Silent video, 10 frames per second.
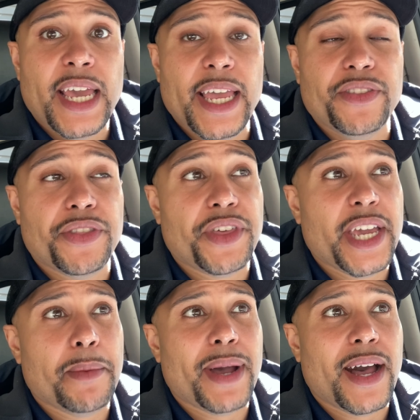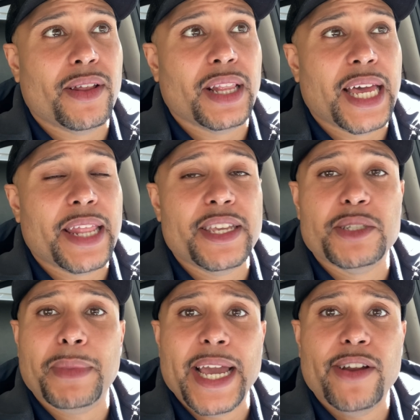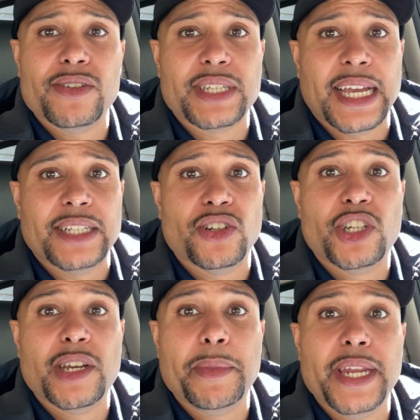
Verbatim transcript: And the thing about a lot of these migrants, guys, they're coming